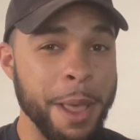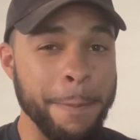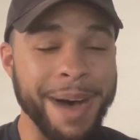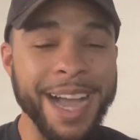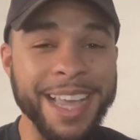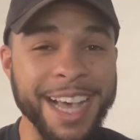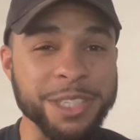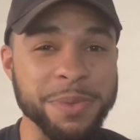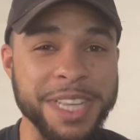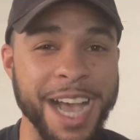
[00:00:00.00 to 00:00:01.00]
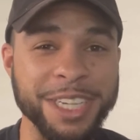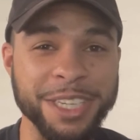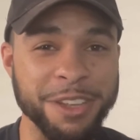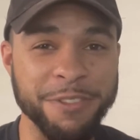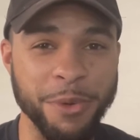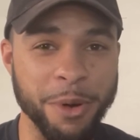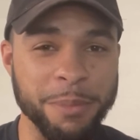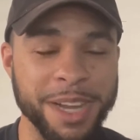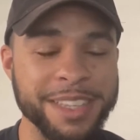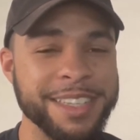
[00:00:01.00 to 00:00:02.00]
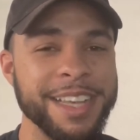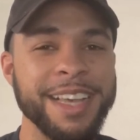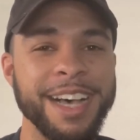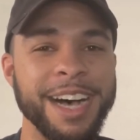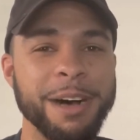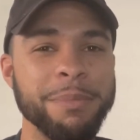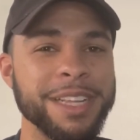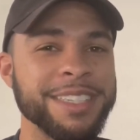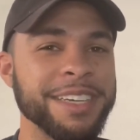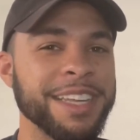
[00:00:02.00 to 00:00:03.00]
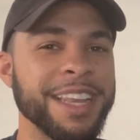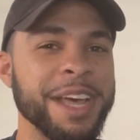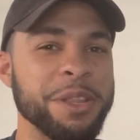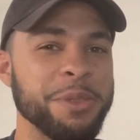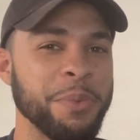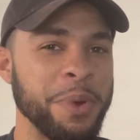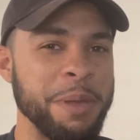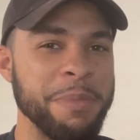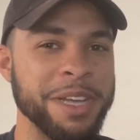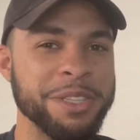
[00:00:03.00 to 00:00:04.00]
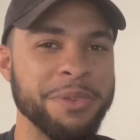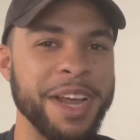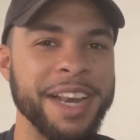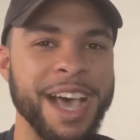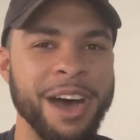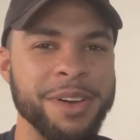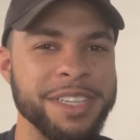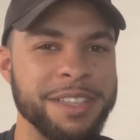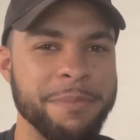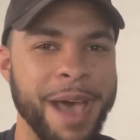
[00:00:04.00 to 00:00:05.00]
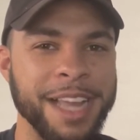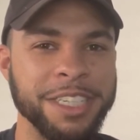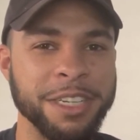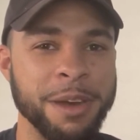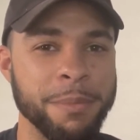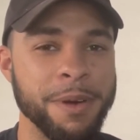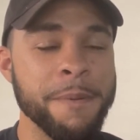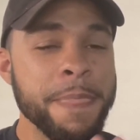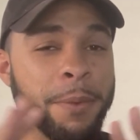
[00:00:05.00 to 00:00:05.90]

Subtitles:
My guess was actually 4 months, but it's looking like 3 months right now is the magic number.